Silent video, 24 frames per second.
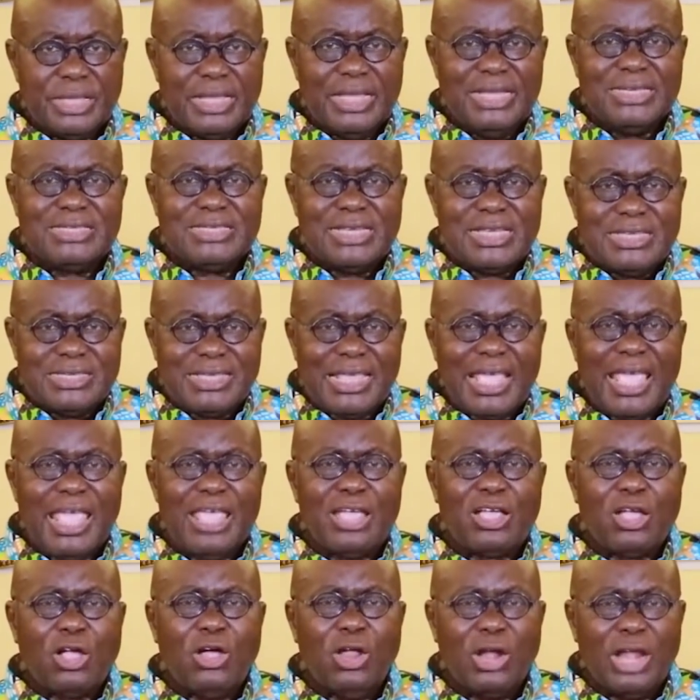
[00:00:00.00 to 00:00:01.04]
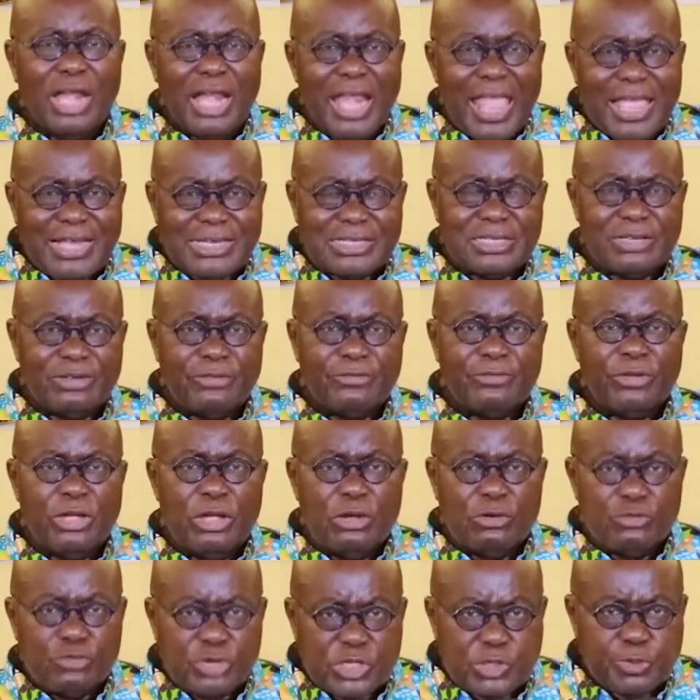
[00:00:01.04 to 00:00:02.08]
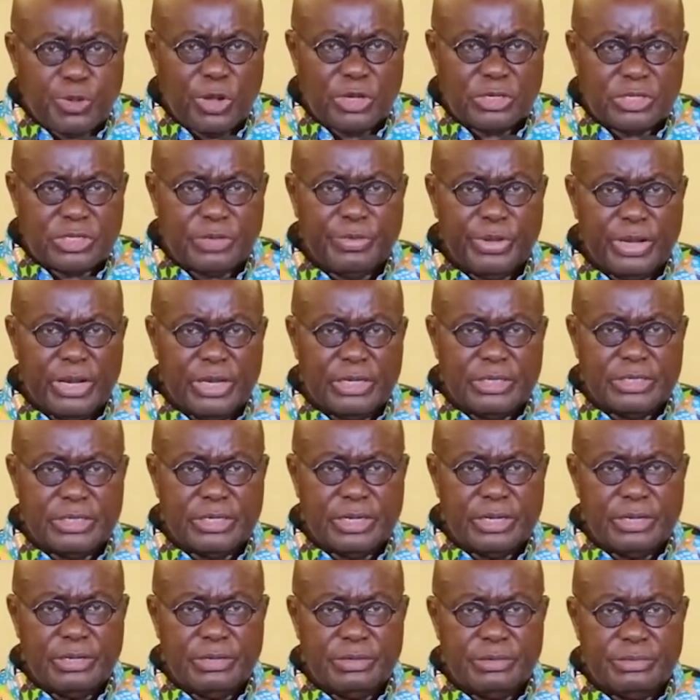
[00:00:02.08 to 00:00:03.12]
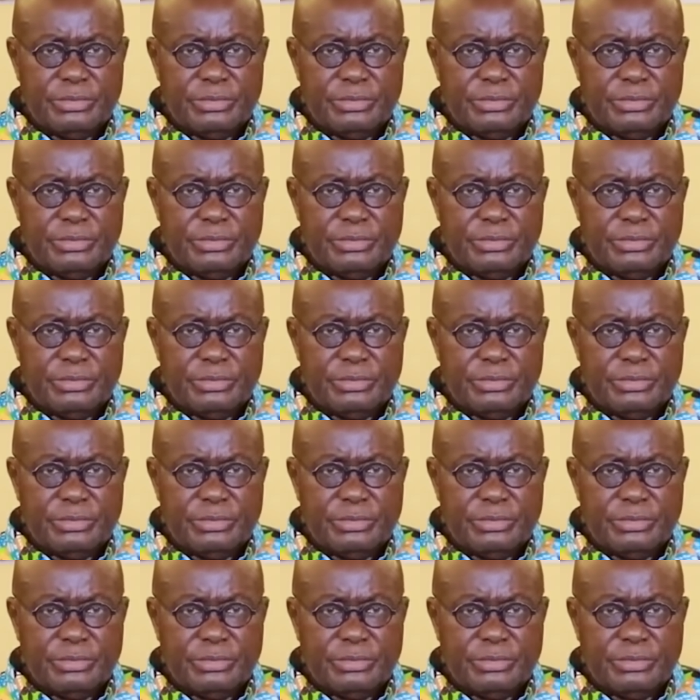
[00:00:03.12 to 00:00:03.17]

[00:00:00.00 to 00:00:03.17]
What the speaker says: It is a collective responsibility.